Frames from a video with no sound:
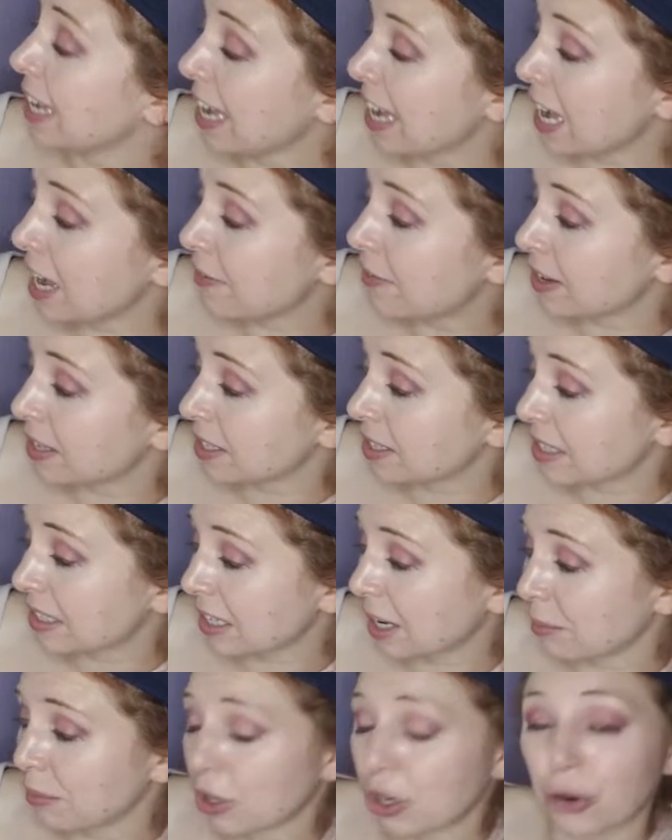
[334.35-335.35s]
even
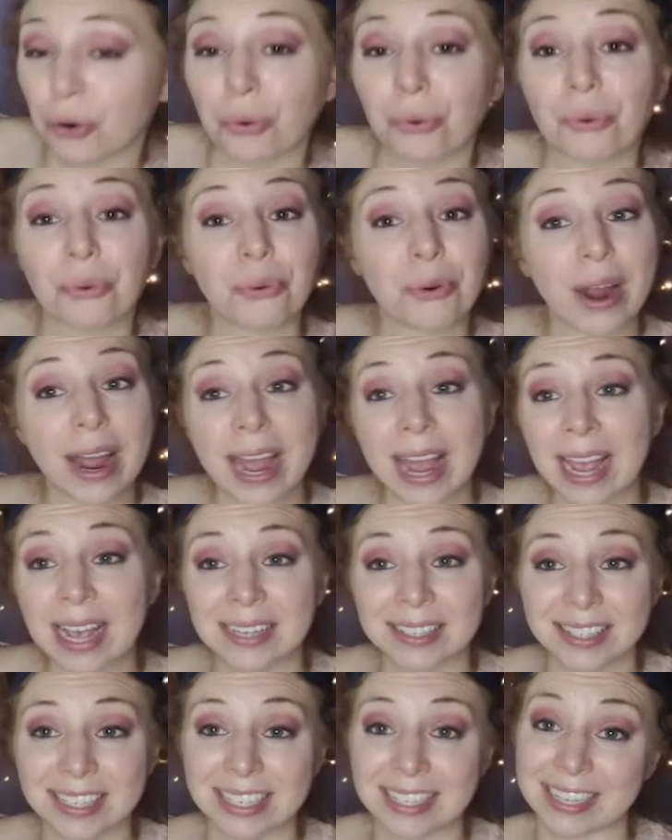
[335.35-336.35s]
some
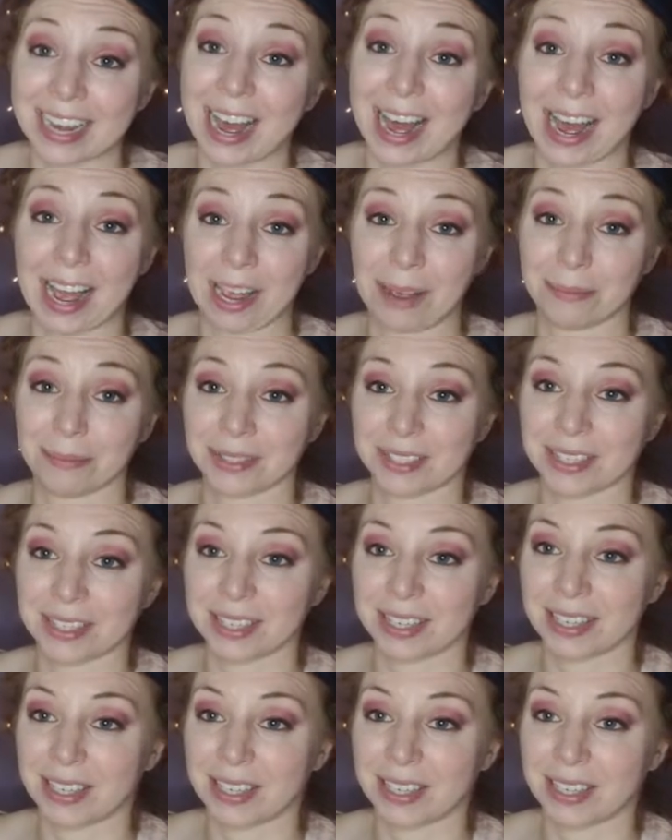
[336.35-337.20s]
crazy times.